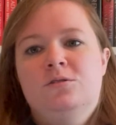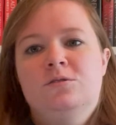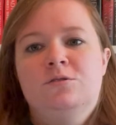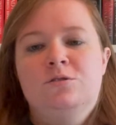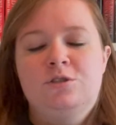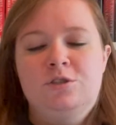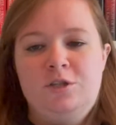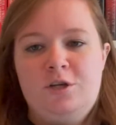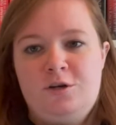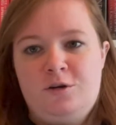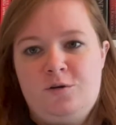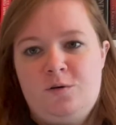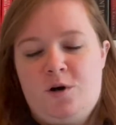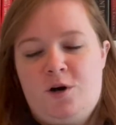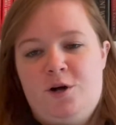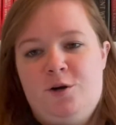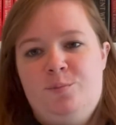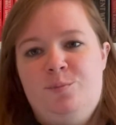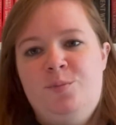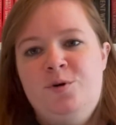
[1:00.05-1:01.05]
So
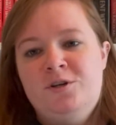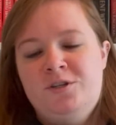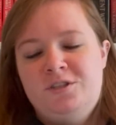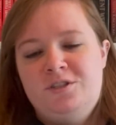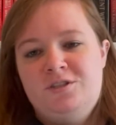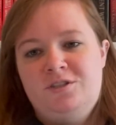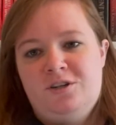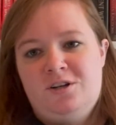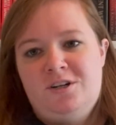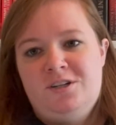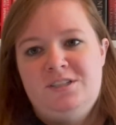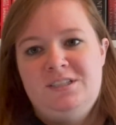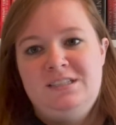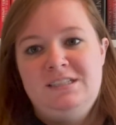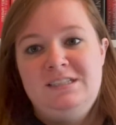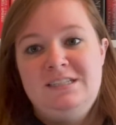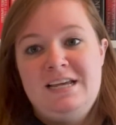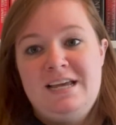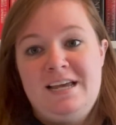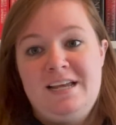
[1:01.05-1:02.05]
our book
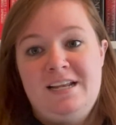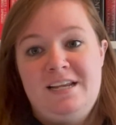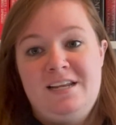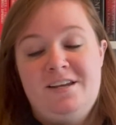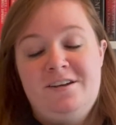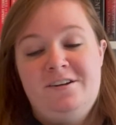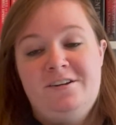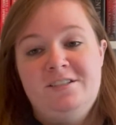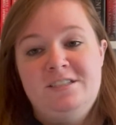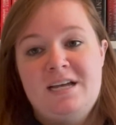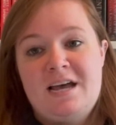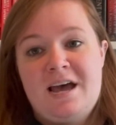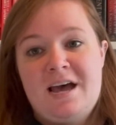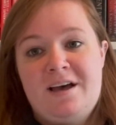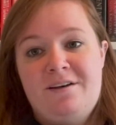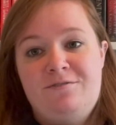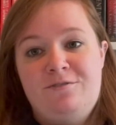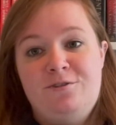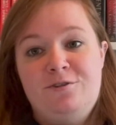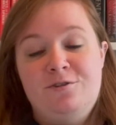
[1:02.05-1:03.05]
starts 10 years
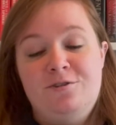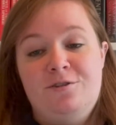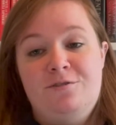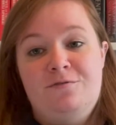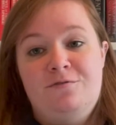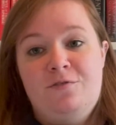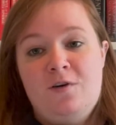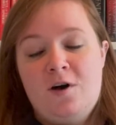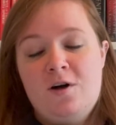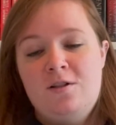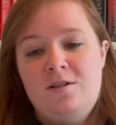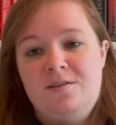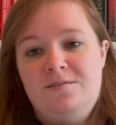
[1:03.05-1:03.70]
after the fall of